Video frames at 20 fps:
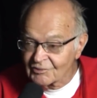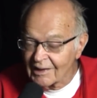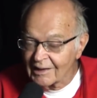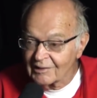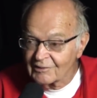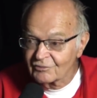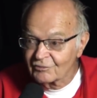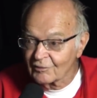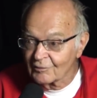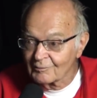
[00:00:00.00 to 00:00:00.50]

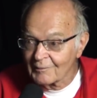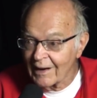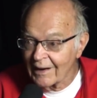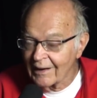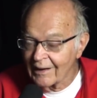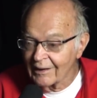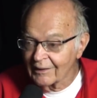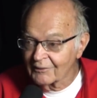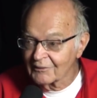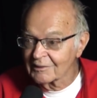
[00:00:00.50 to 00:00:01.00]
case for my
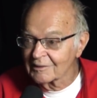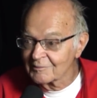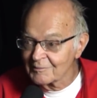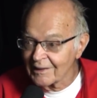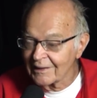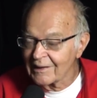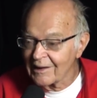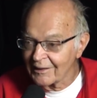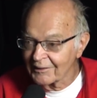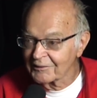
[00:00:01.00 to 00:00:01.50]
algorithm
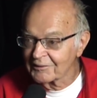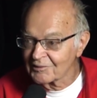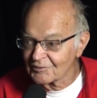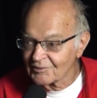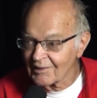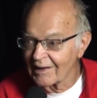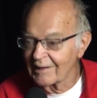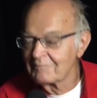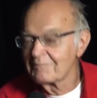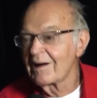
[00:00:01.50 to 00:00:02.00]
on how to
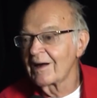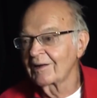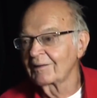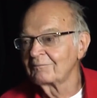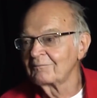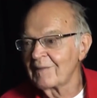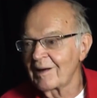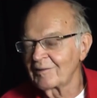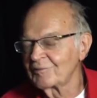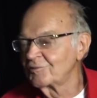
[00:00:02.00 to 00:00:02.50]
design ma-
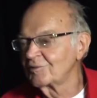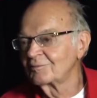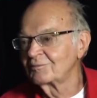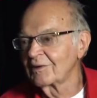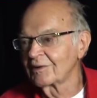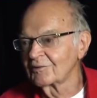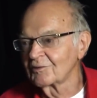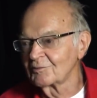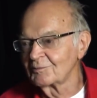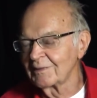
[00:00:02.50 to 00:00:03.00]
Masyu
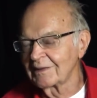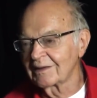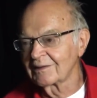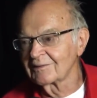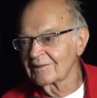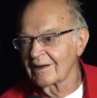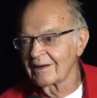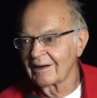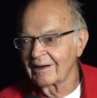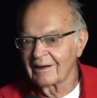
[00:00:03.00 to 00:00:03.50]
puzzles because
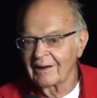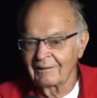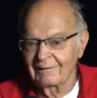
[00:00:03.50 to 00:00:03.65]
I,